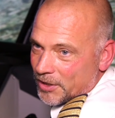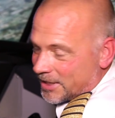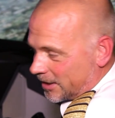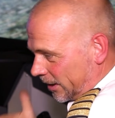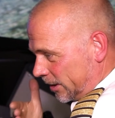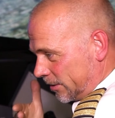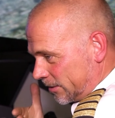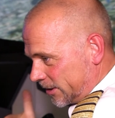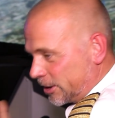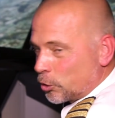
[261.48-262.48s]
By the way,
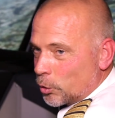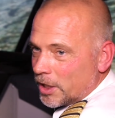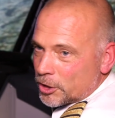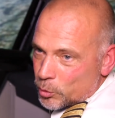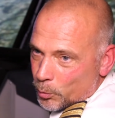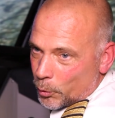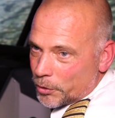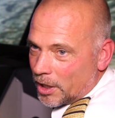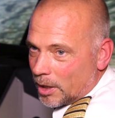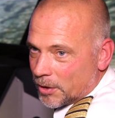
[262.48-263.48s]
for all three modes,
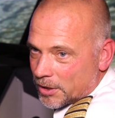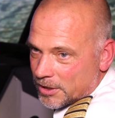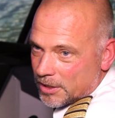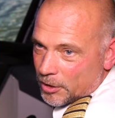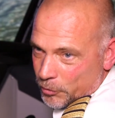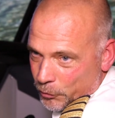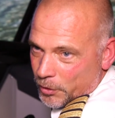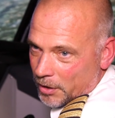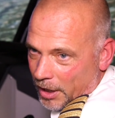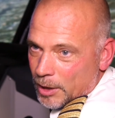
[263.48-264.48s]
this only applies if I
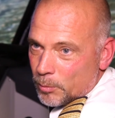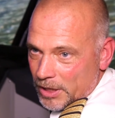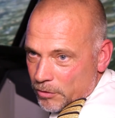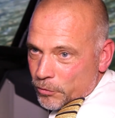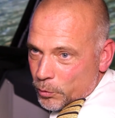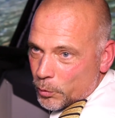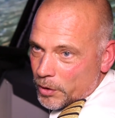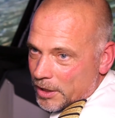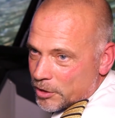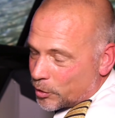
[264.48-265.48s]
have no visual
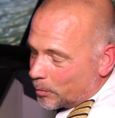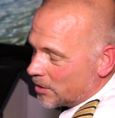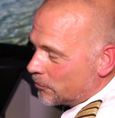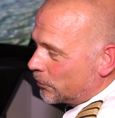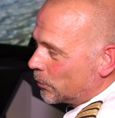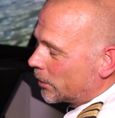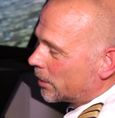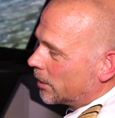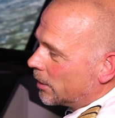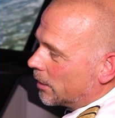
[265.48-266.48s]
contact with the ground,
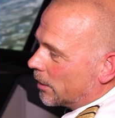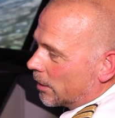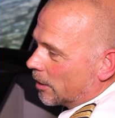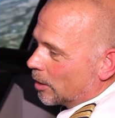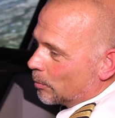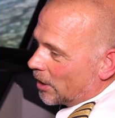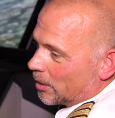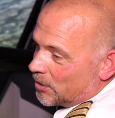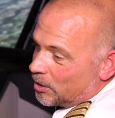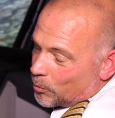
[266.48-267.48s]
i.e.
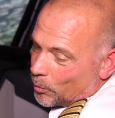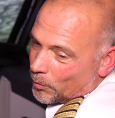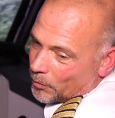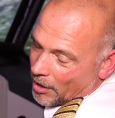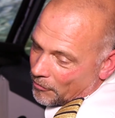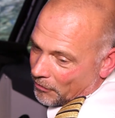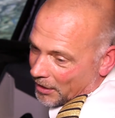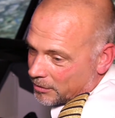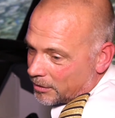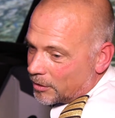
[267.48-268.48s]
for blind flight
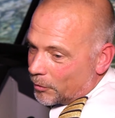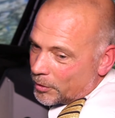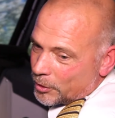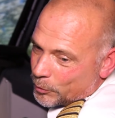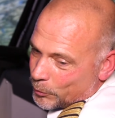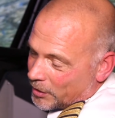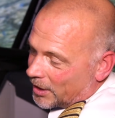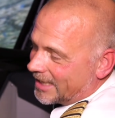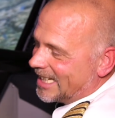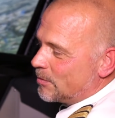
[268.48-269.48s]
or instrument flight, for
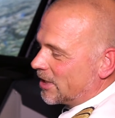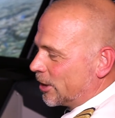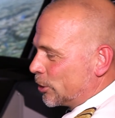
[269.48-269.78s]
example.